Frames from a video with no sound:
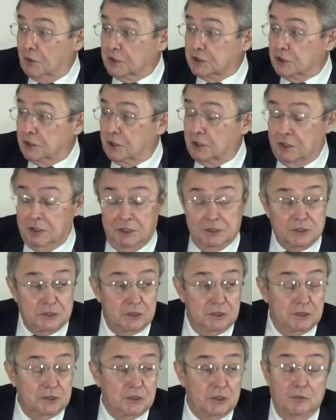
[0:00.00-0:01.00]
you know, it's, uh,
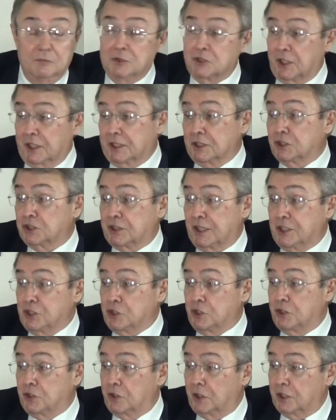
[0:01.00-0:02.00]
it's, it's, almost like a
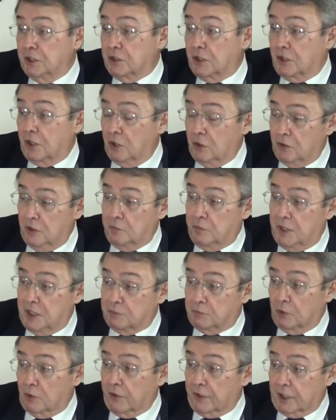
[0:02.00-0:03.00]
session. You get yeah. to know the
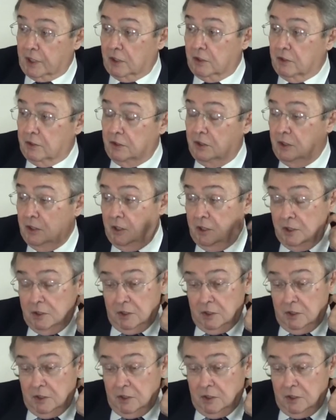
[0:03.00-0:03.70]
people there, and